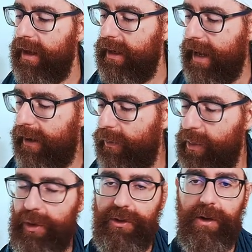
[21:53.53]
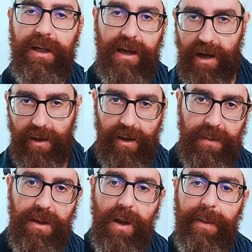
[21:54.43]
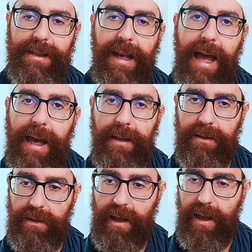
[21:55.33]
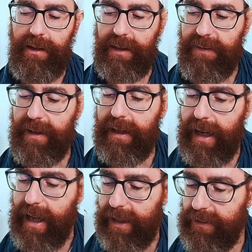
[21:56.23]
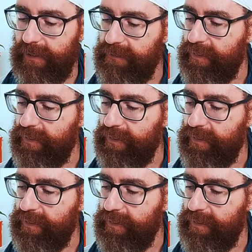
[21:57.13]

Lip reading: Now, we were talking in another video about light and giving light.